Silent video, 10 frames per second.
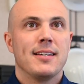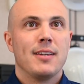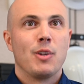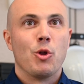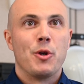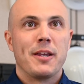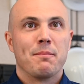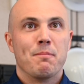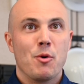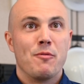
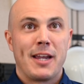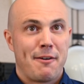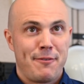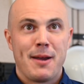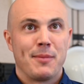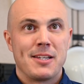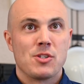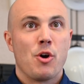including moving our families